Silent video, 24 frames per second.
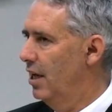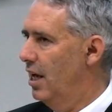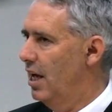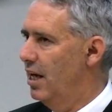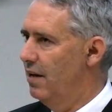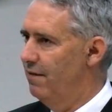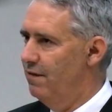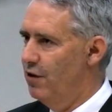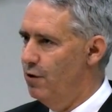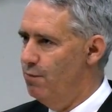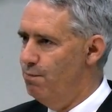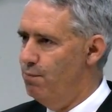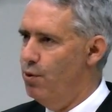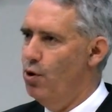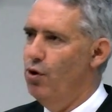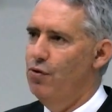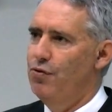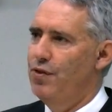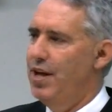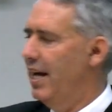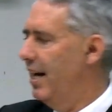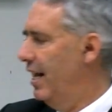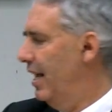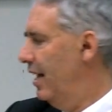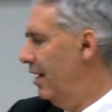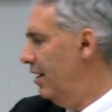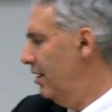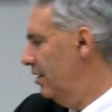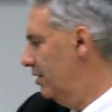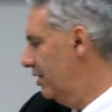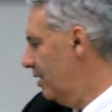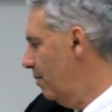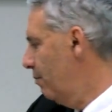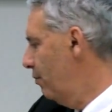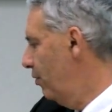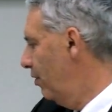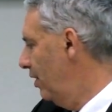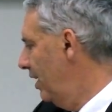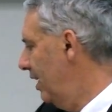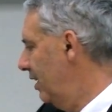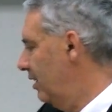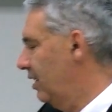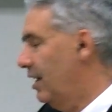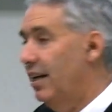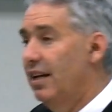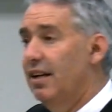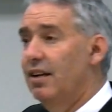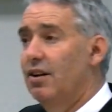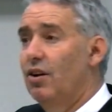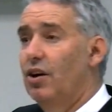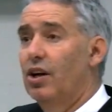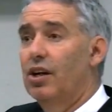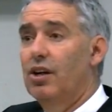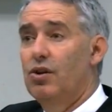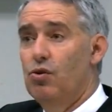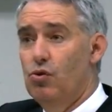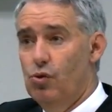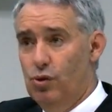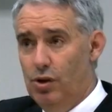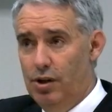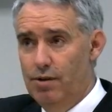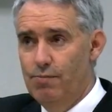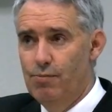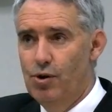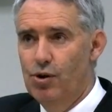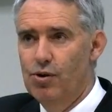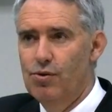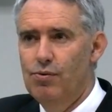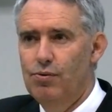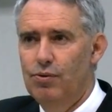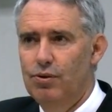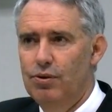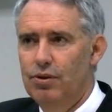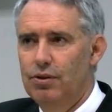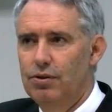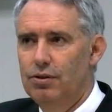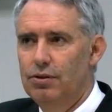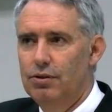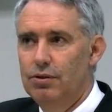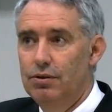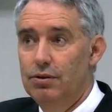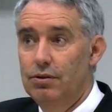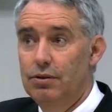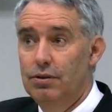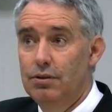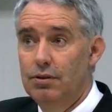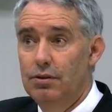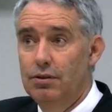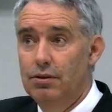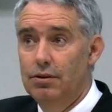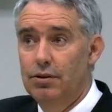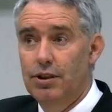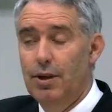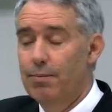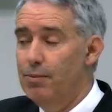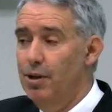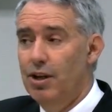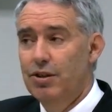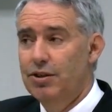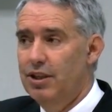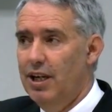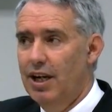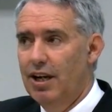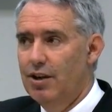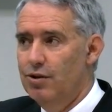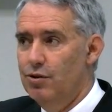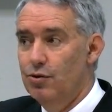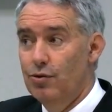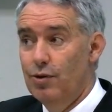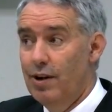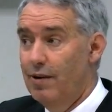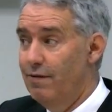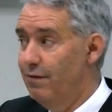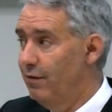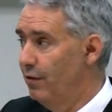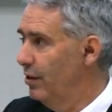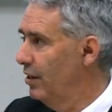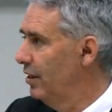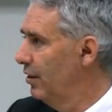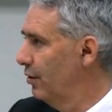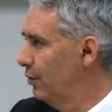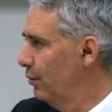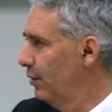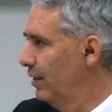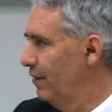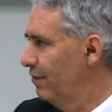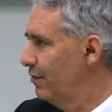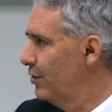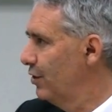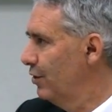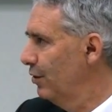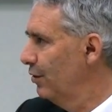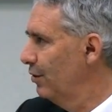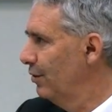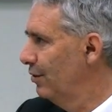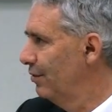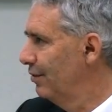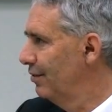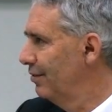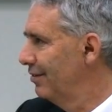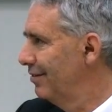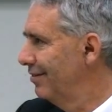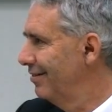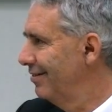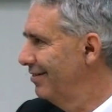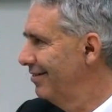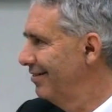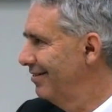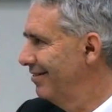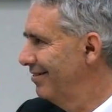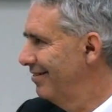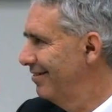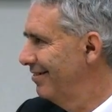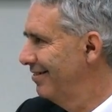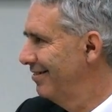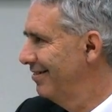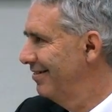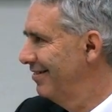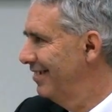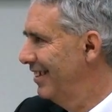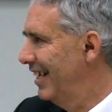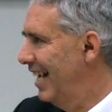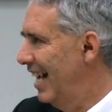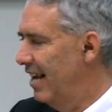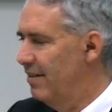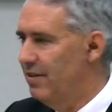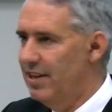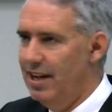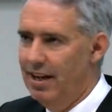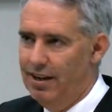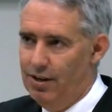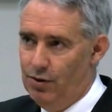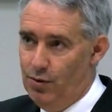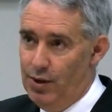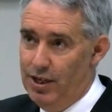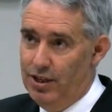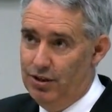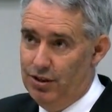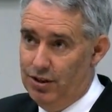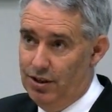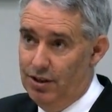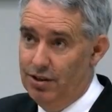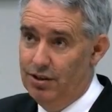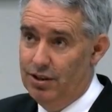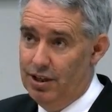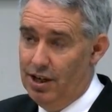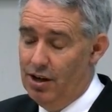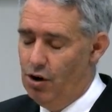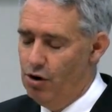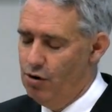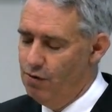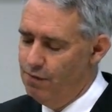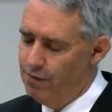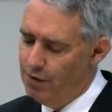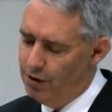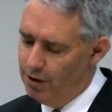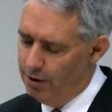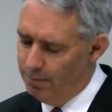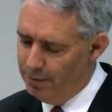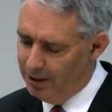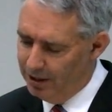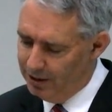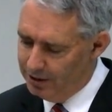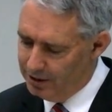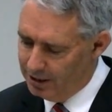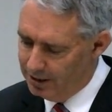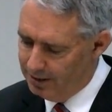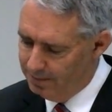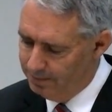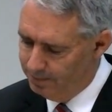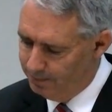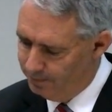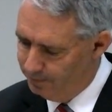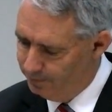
And if you put that out and somewhere out here, like an Auckland model, some of those councils have very little left to do. And that questions their whole viability.